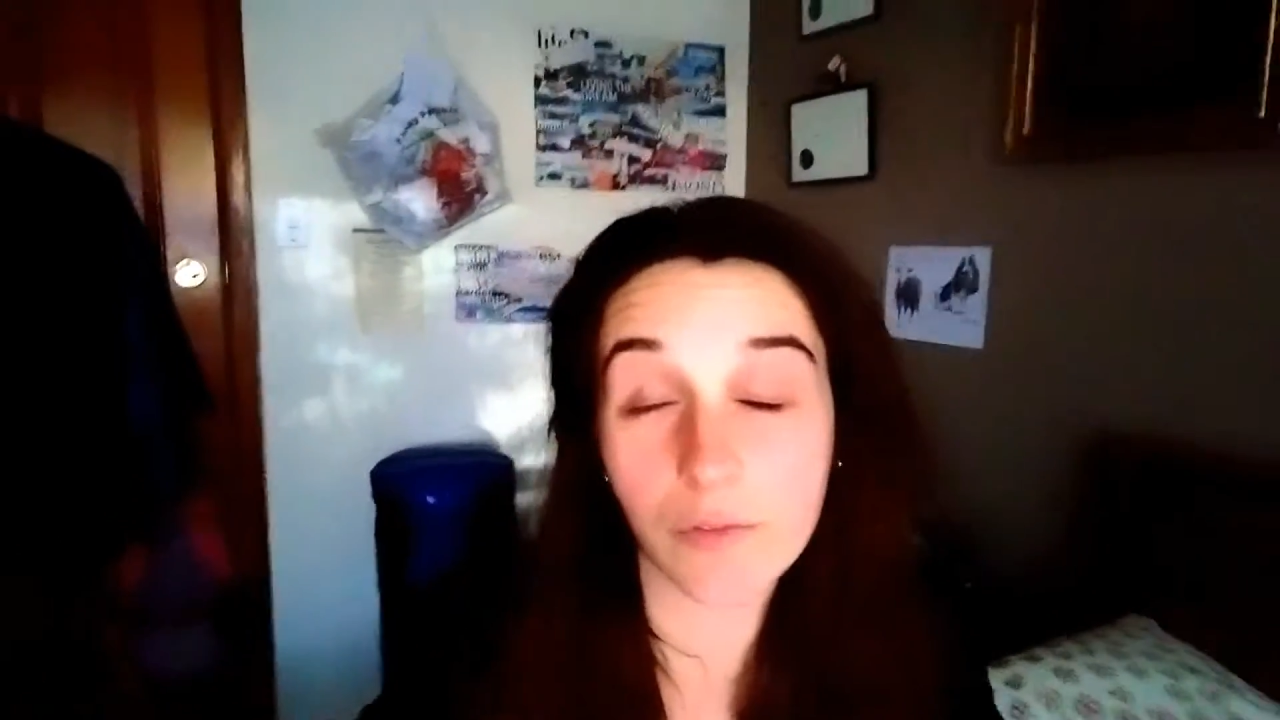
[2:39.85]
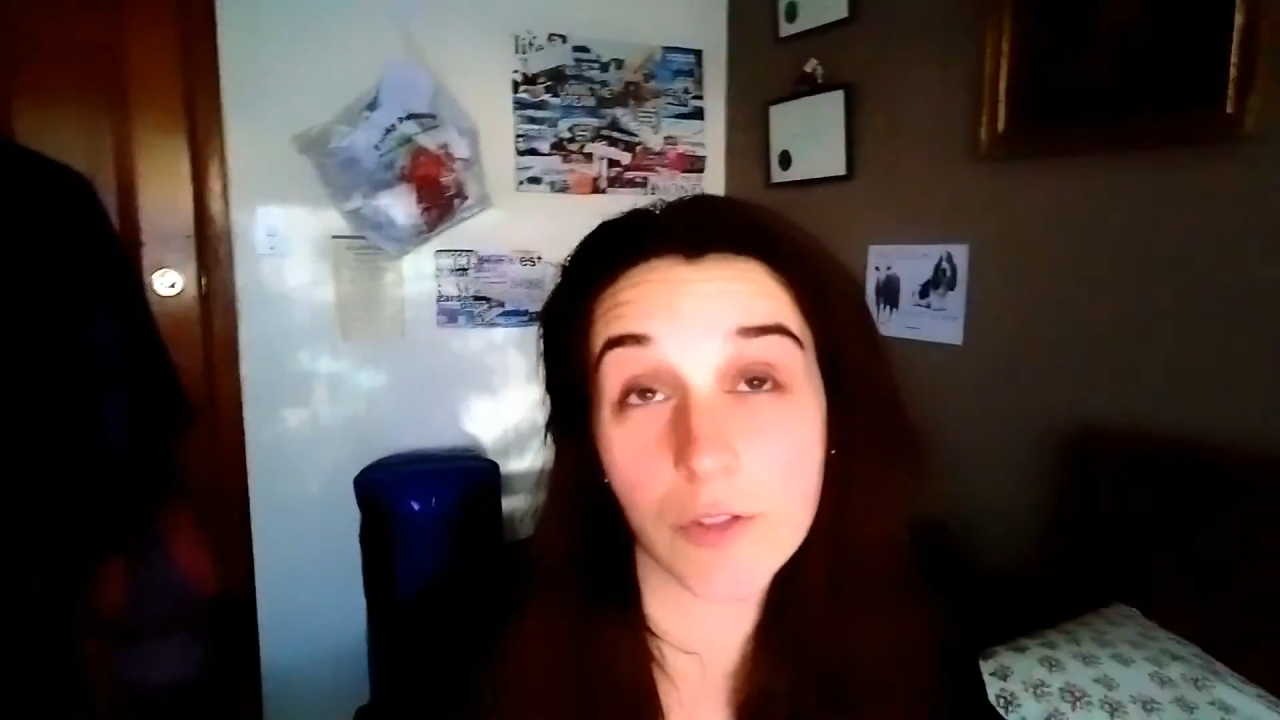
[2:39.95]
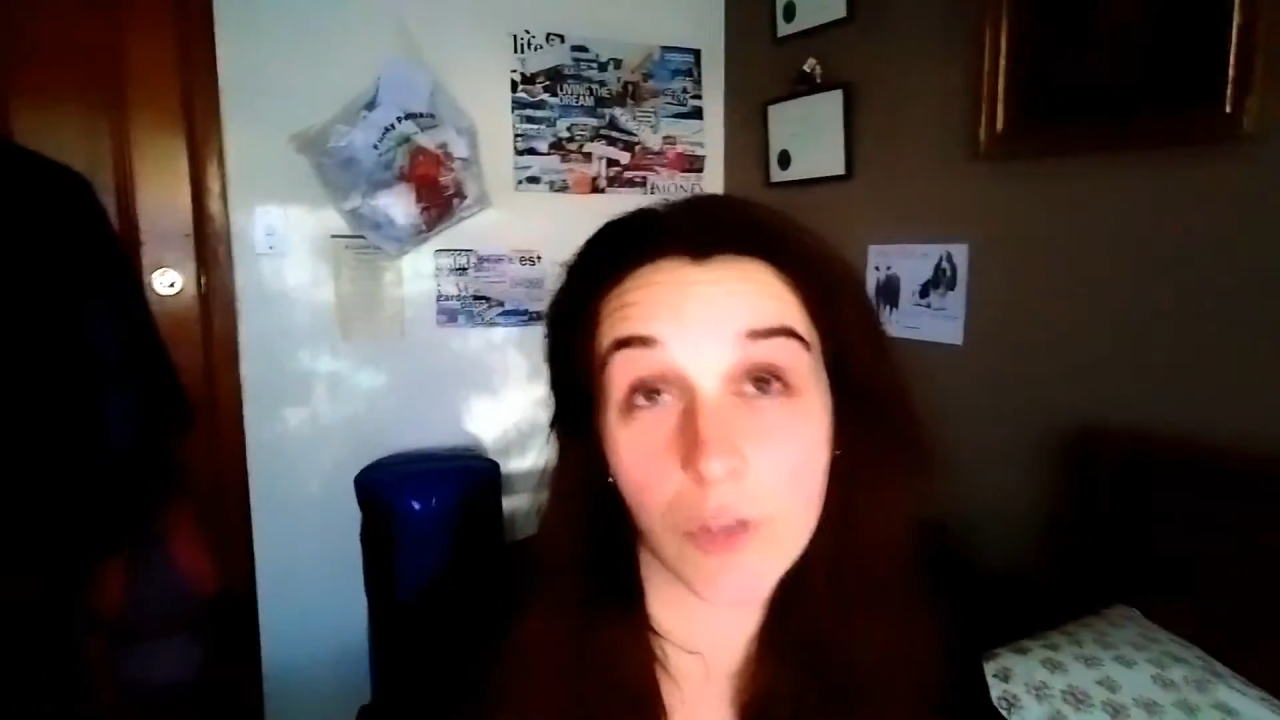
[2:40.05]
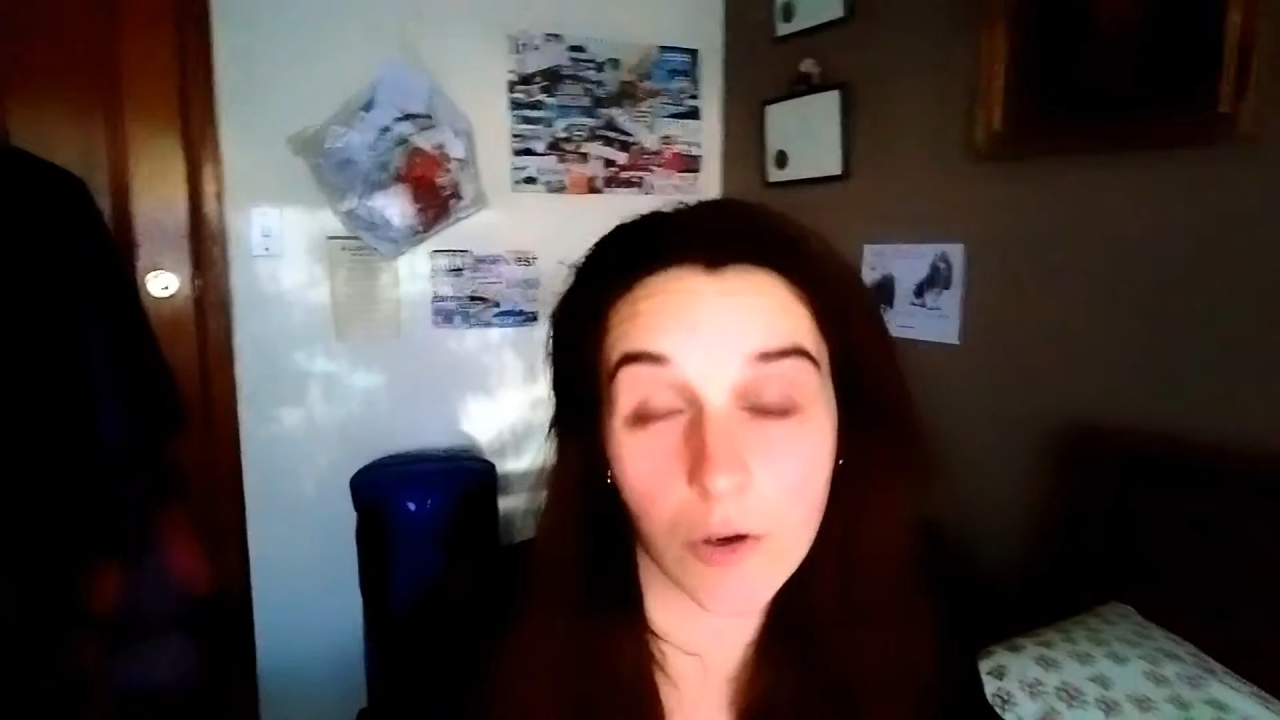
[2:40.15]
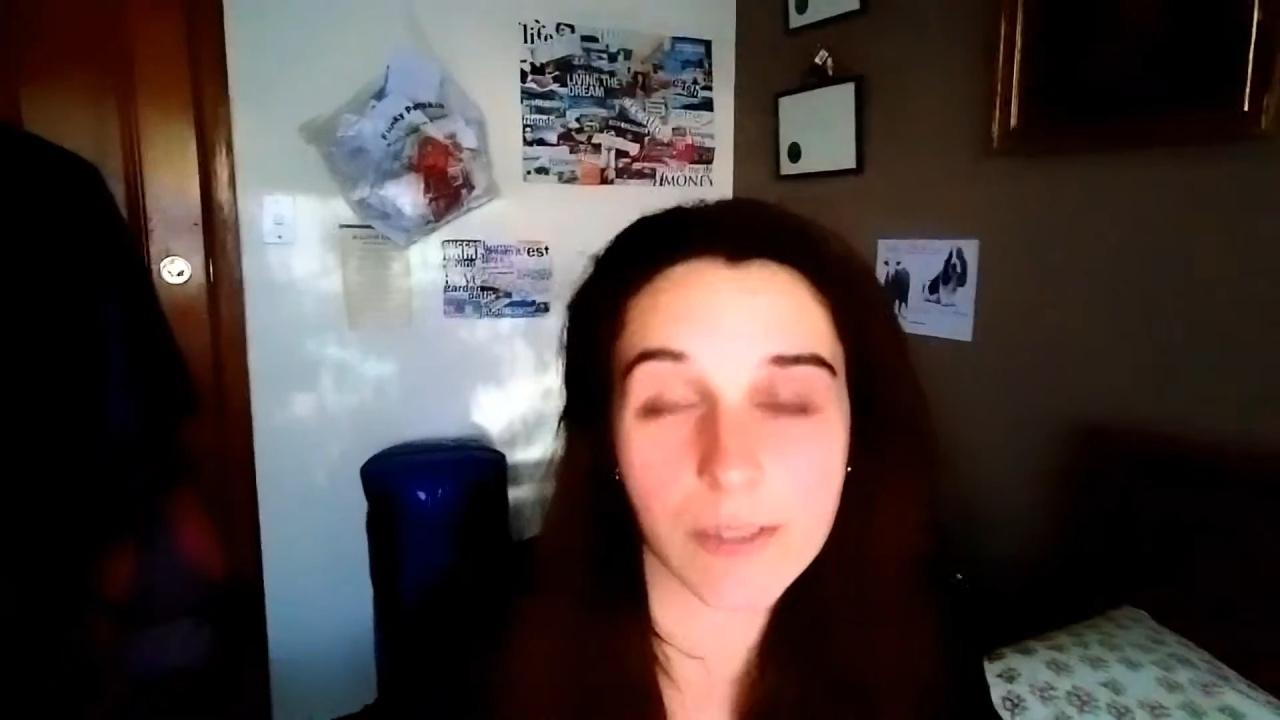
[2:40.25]

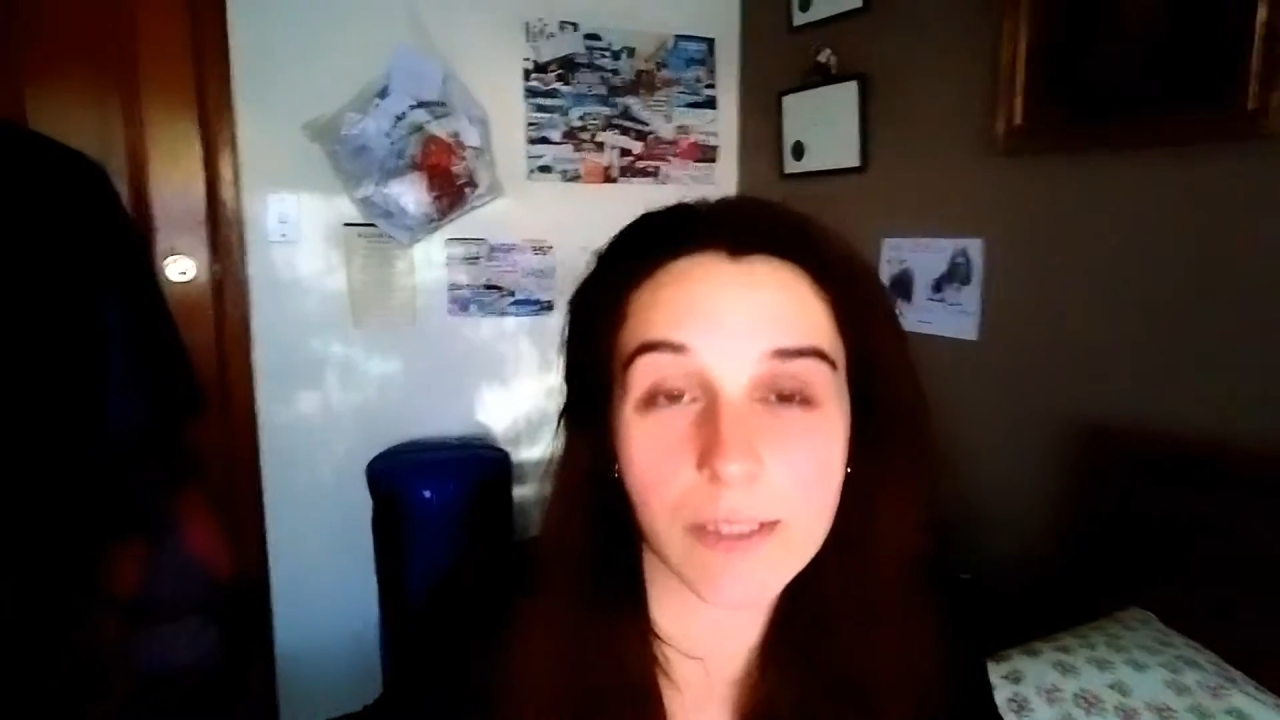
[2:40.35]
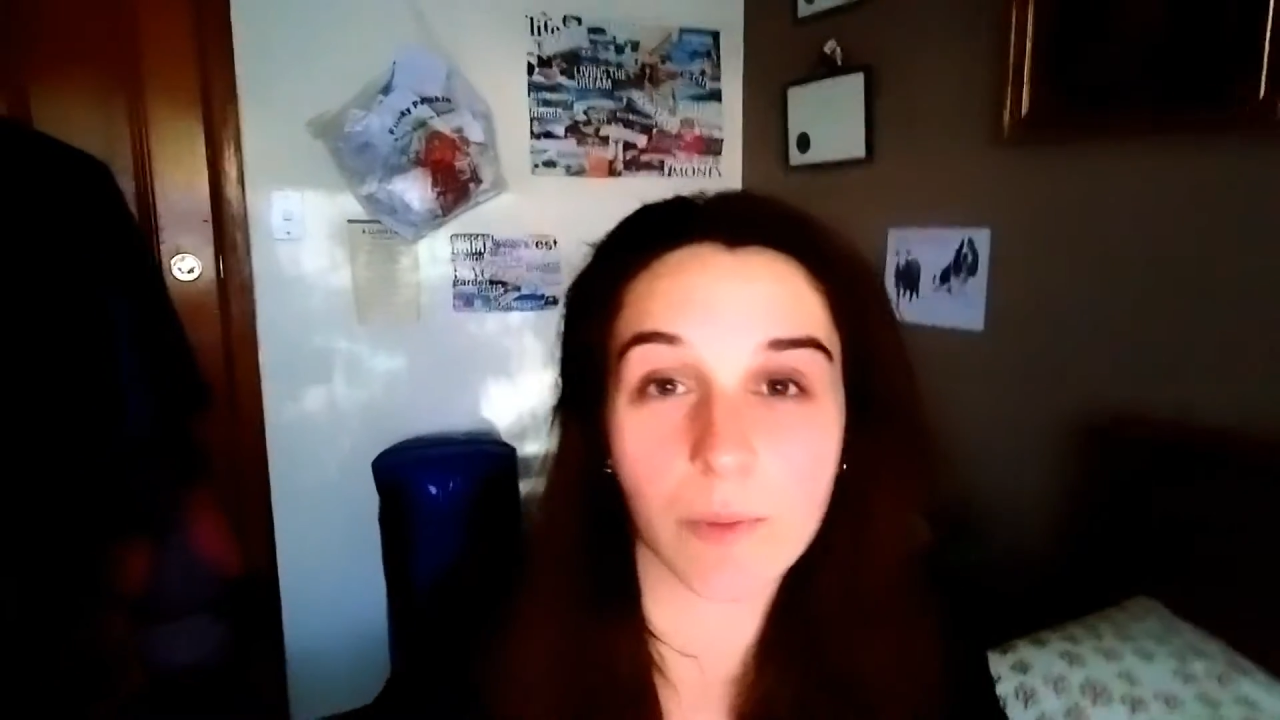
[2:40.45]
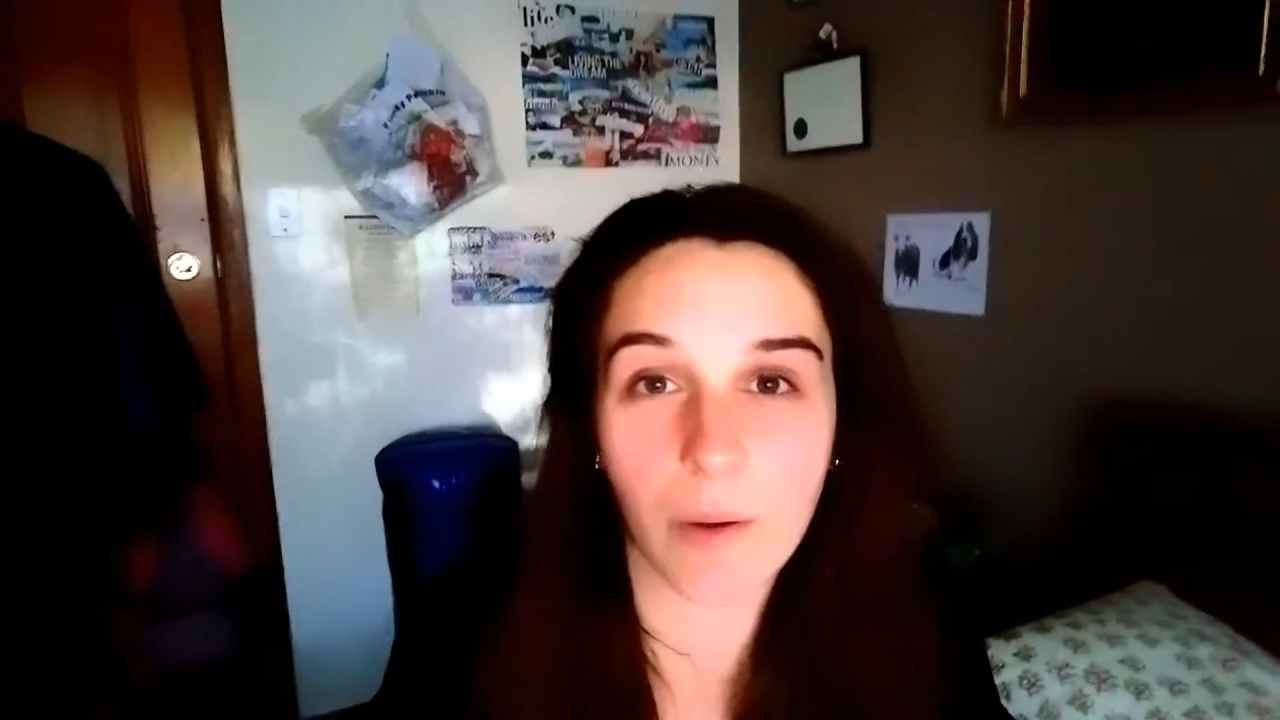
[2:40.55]
dogs as well